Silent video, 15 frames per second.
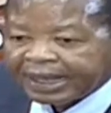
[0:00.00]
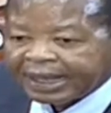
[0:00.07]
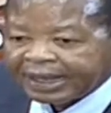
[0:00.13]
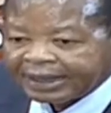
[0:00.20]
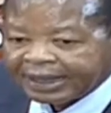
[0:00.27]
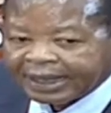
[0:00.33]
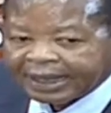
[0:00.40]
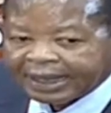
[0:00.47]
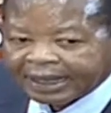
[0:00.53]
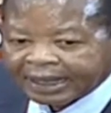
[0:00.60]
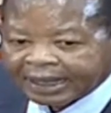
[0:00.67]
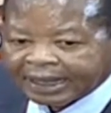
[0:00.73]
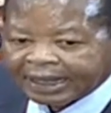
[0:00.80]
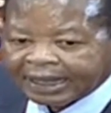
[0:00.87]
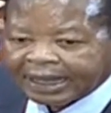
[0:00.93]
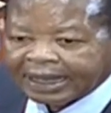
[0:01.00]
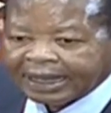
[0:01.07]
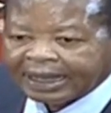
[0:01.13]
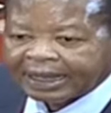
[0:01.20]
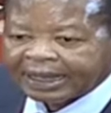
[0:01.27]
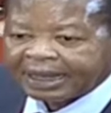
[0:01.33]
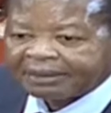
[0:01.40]
a,
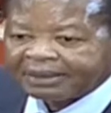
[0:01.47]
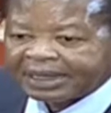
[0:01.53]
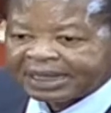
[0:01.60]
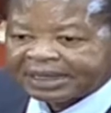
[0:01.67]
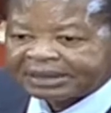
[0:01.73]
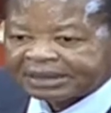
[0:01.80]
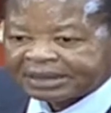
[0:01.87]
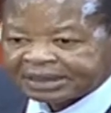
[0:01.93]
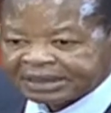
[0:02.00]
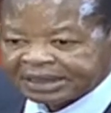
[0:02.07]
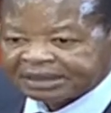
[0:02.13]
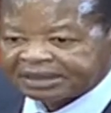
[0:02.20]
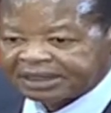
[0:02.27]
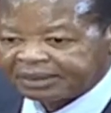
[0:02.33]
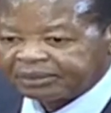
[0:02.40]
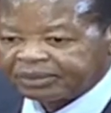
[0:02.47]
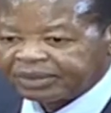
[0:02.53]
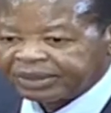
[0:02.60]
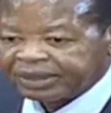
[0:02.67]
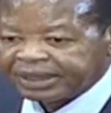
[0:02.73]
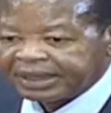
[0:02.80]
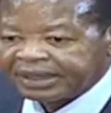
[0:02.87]
a, a governance system
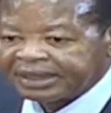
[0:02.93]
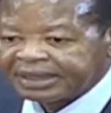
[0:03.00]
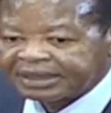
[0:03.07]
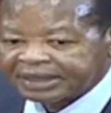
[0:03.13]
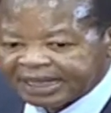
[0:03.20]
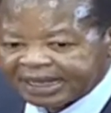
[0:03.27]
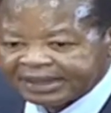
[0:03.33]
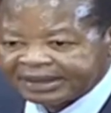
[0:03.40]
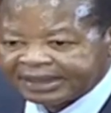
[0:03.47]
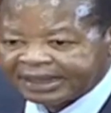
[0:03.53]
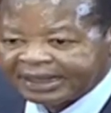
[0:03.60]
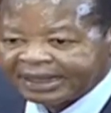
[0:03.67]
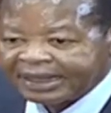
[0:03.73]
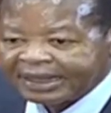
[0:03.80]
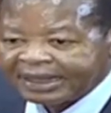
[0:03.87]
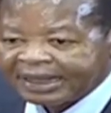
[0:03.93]
in this country